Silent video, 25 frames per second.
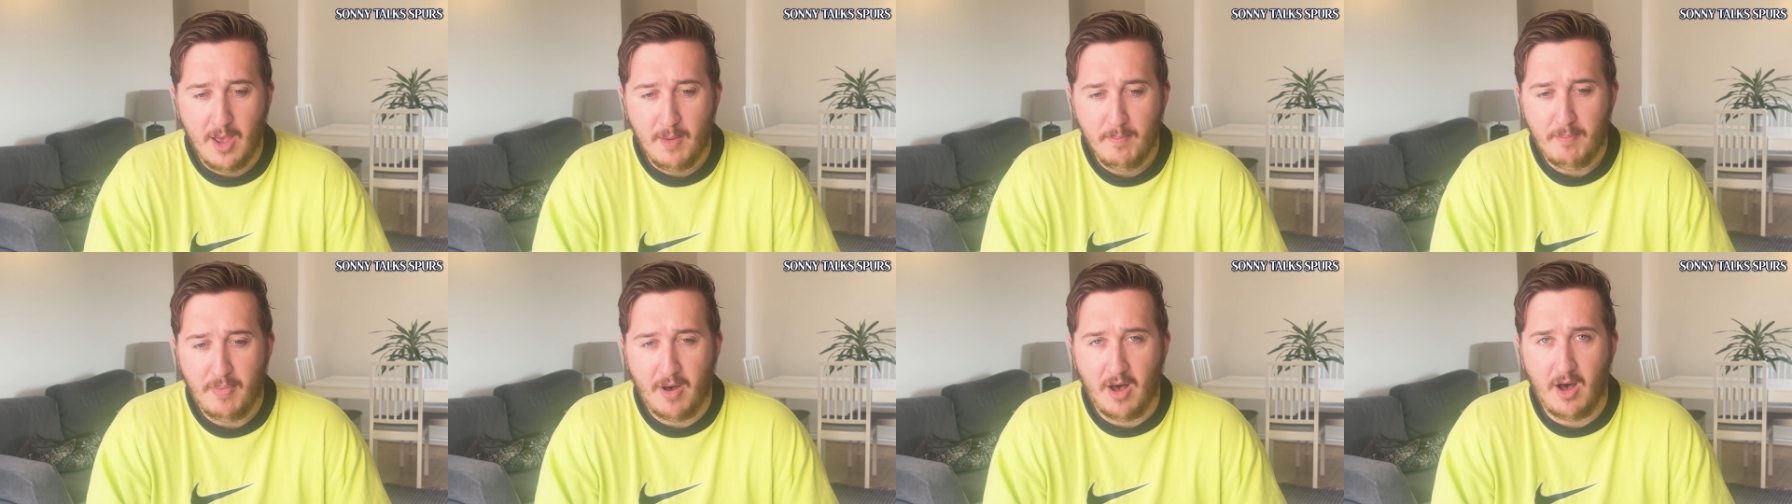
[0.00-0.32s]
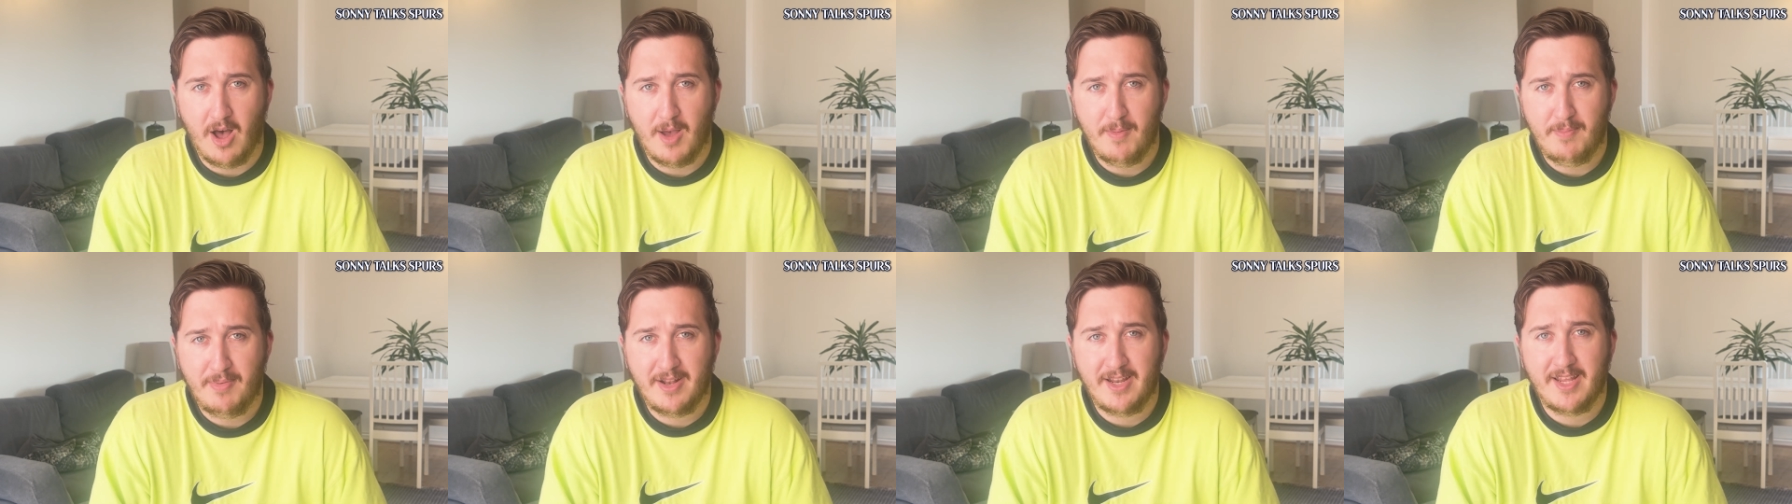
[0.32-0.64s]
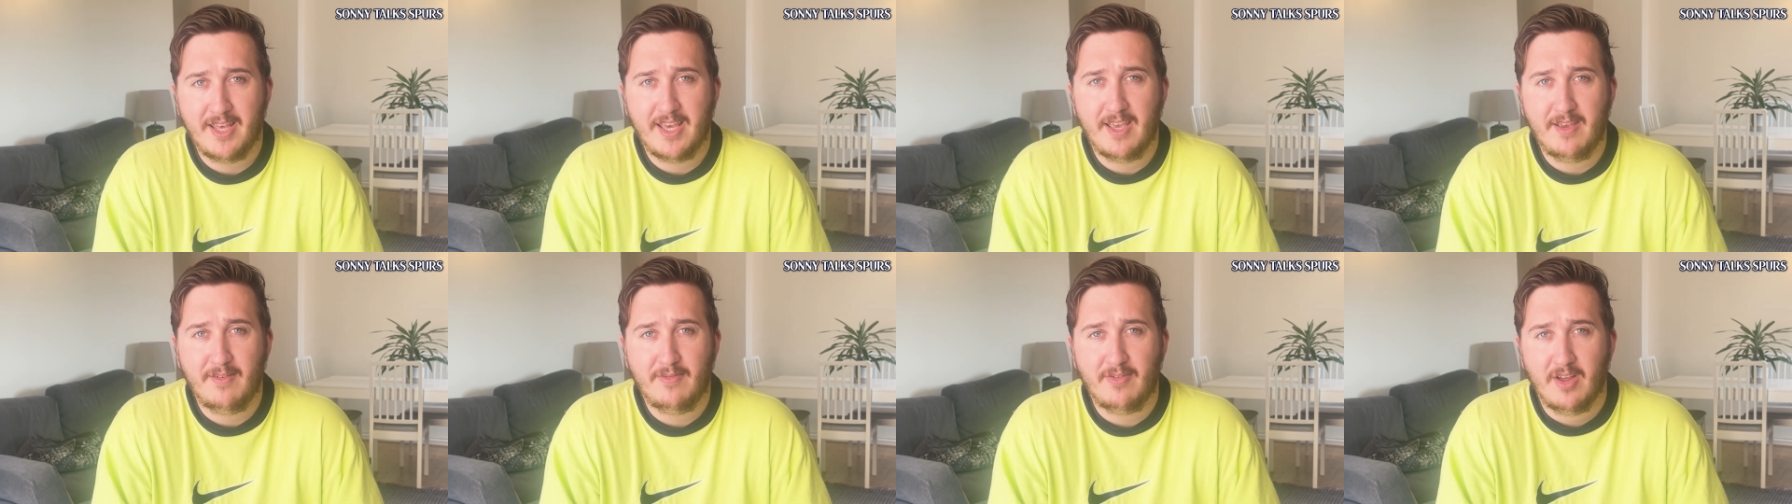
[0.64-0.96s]
But I
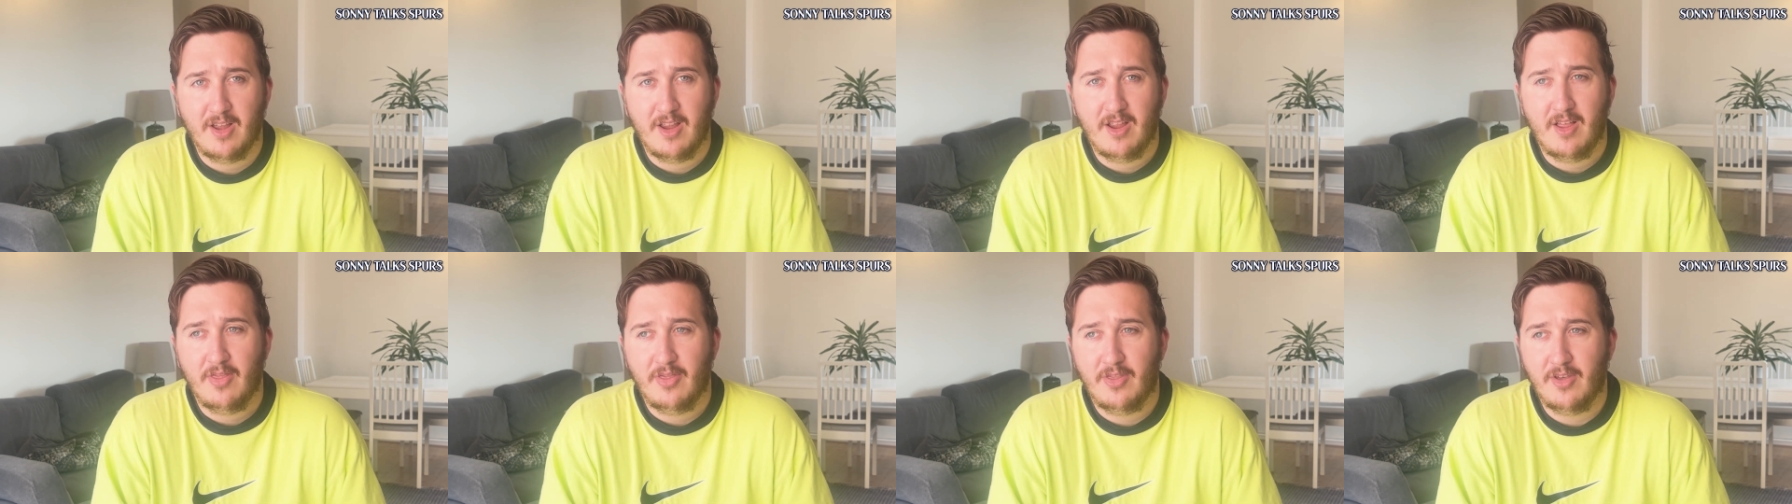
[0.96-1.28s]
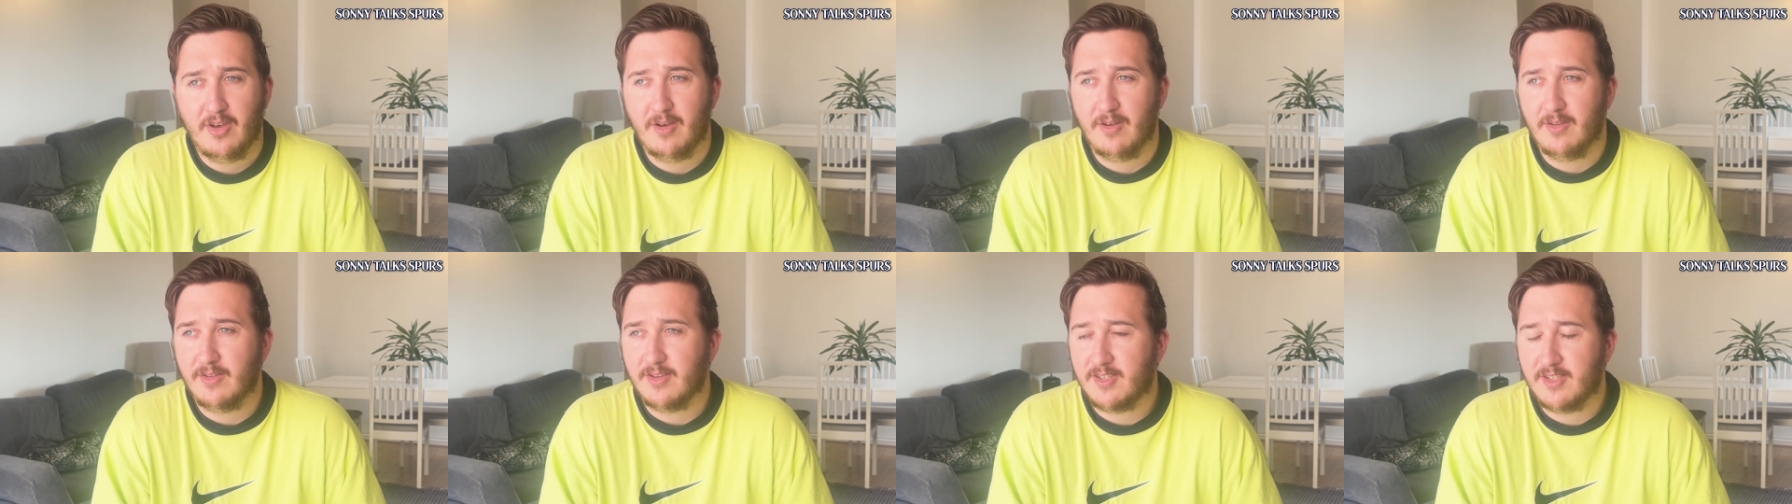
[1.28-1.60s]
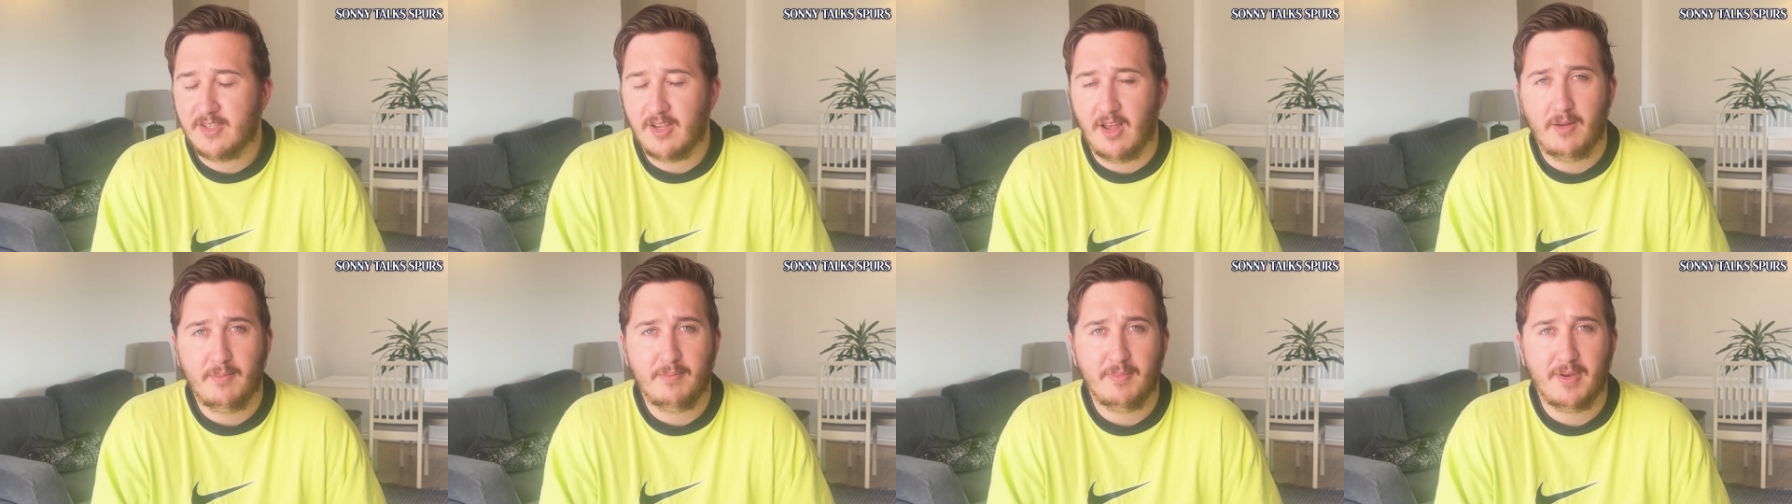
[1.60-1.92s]
believe that
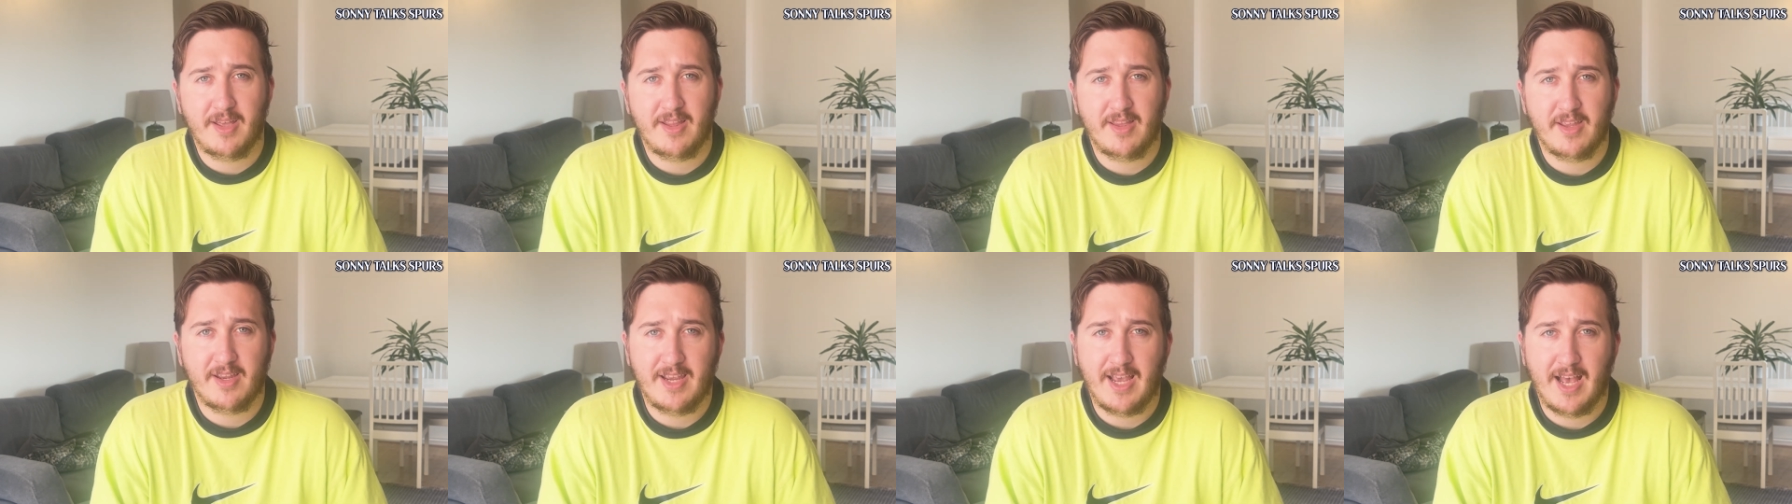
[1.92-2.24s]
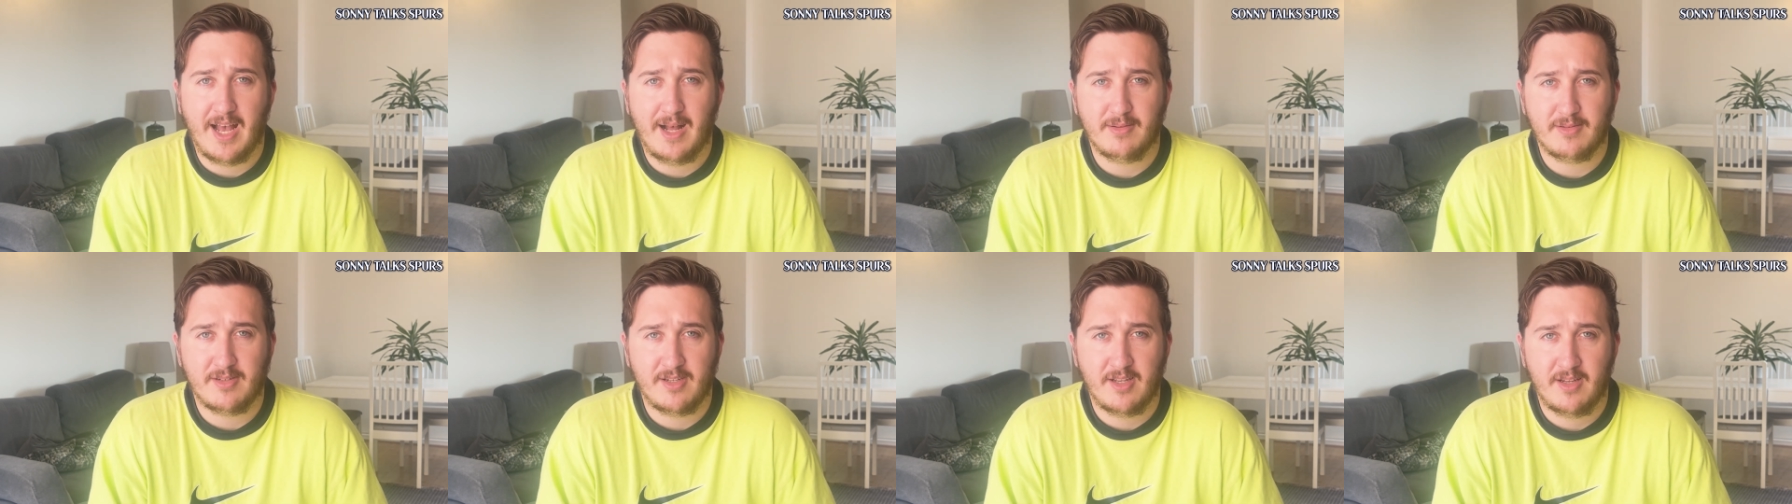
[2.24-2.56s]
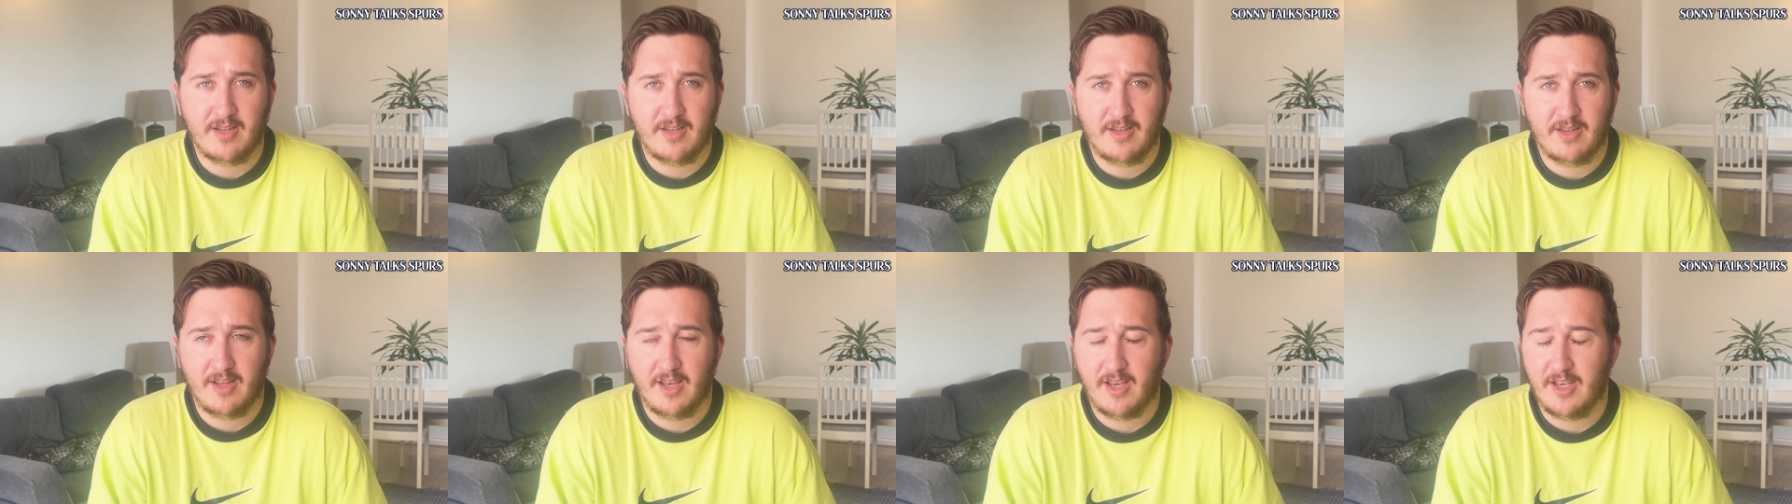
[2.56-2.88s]
Son being the captain